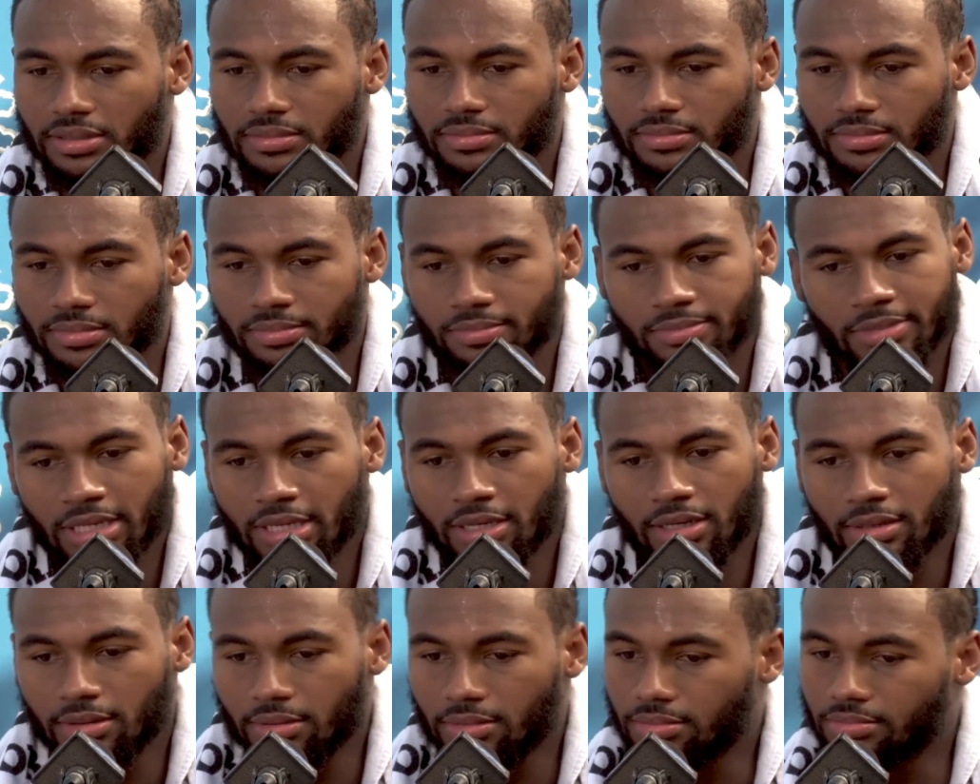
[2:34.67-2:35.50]

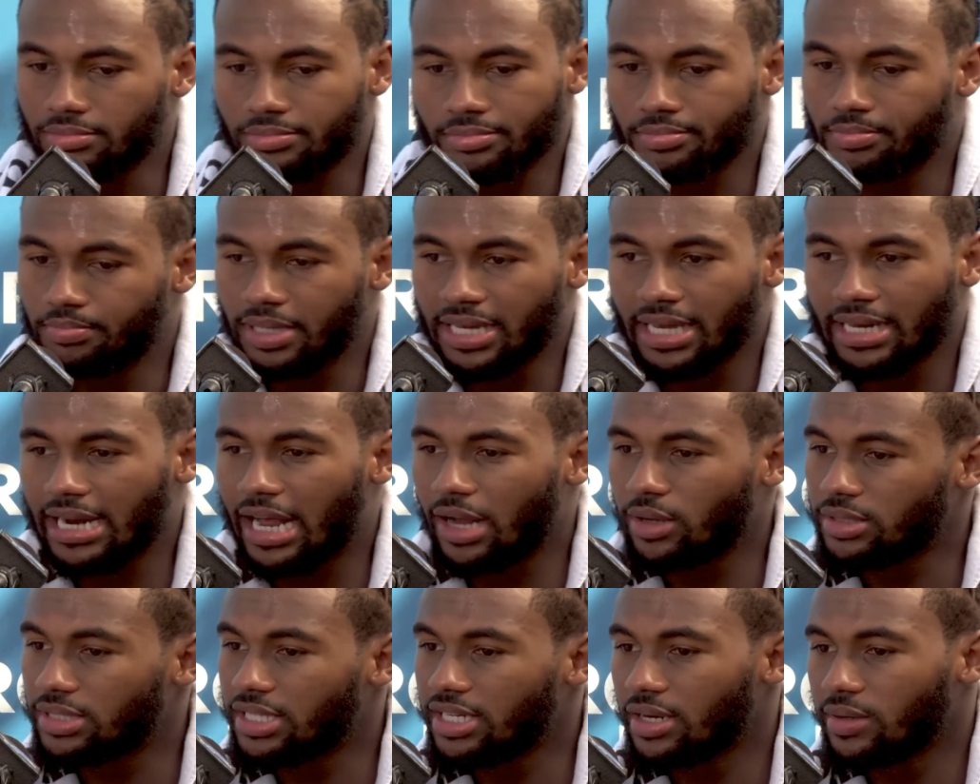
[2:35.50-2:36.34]
Swift is one of our
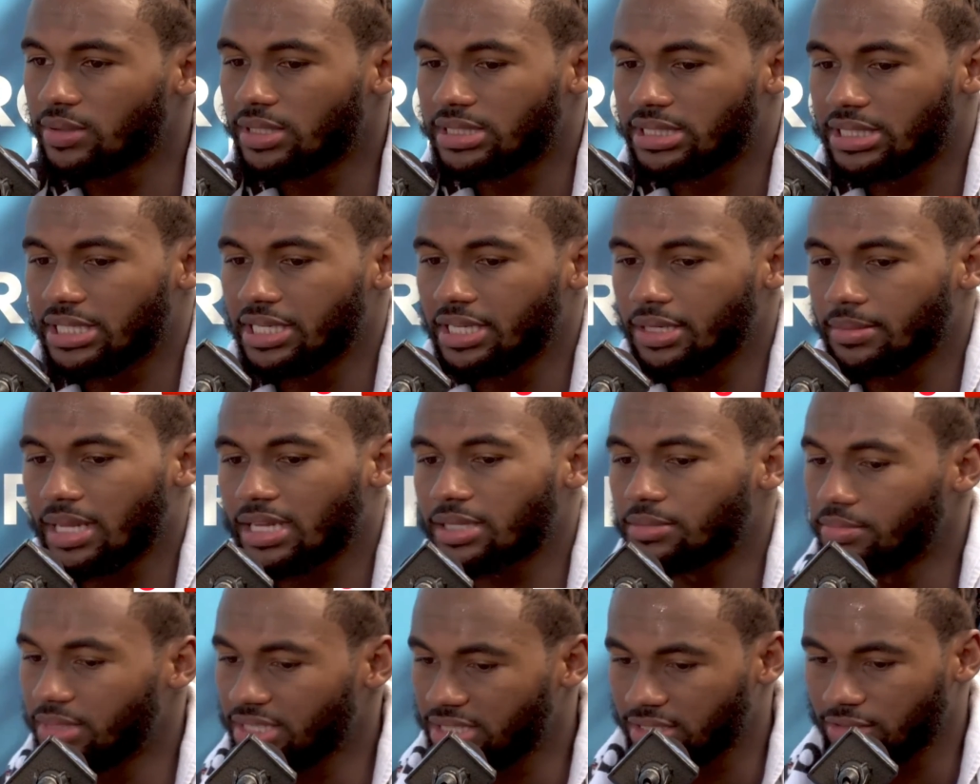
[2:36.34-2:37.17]
most
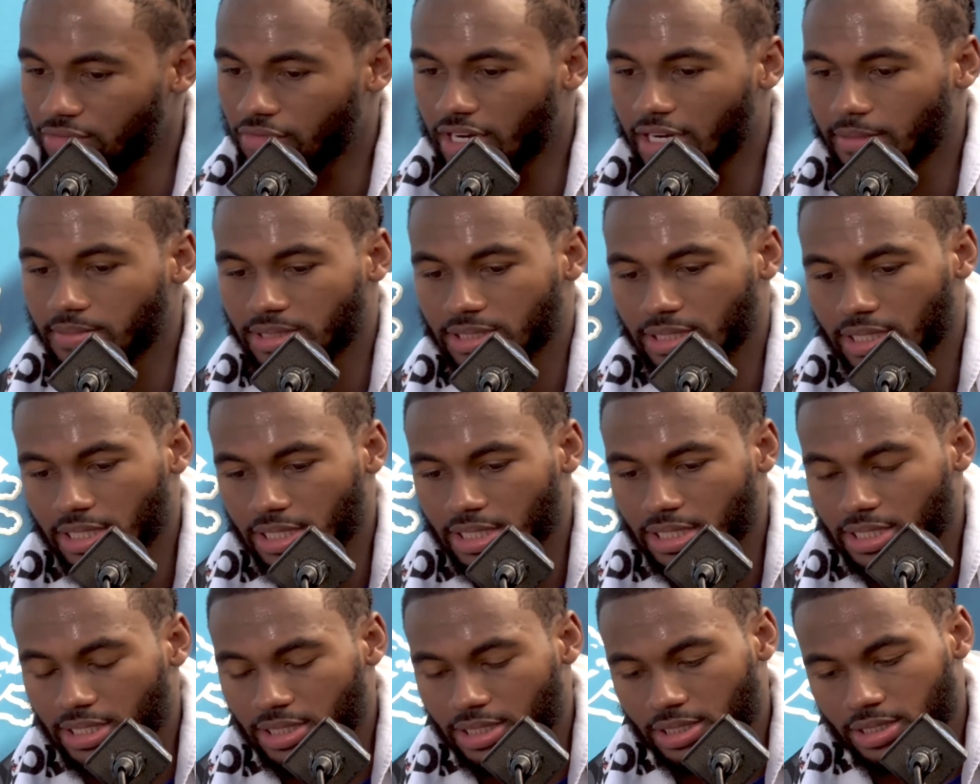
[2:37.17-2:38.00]
explosive players
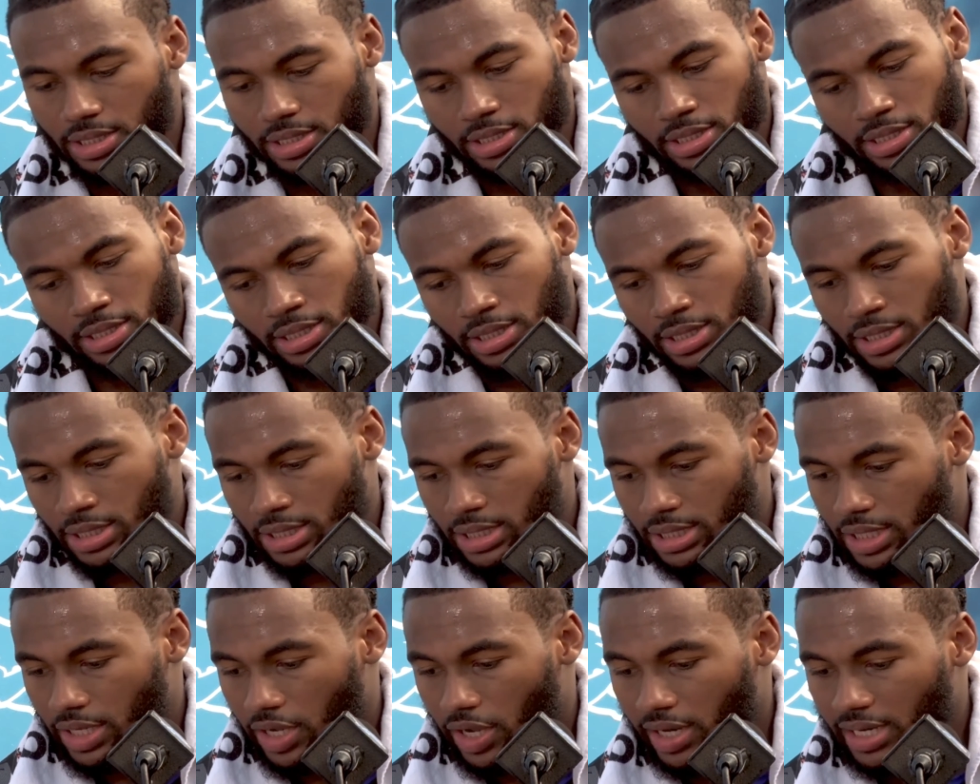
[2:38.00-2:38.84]
on offense,
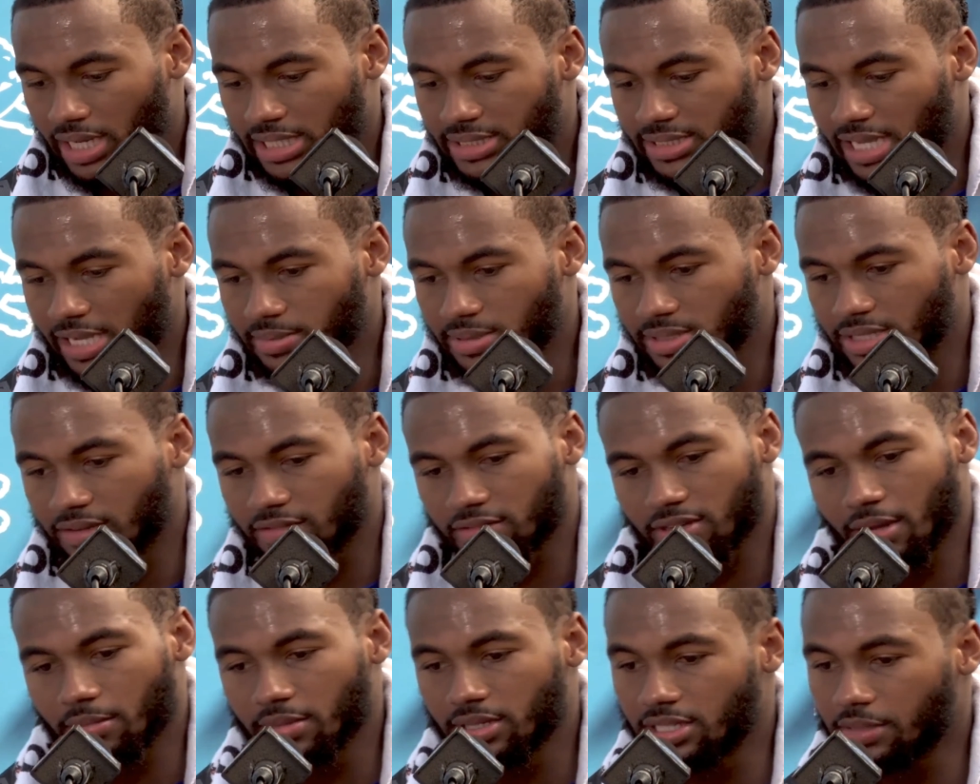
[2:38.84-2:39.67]
Campbell
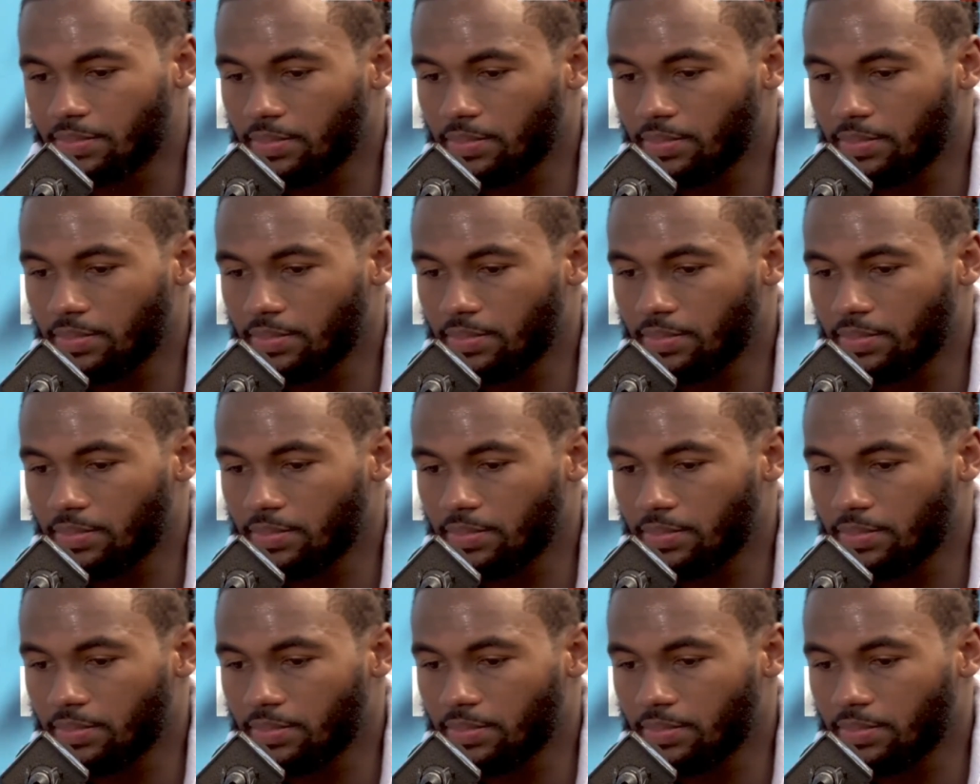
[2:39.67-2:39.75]
said.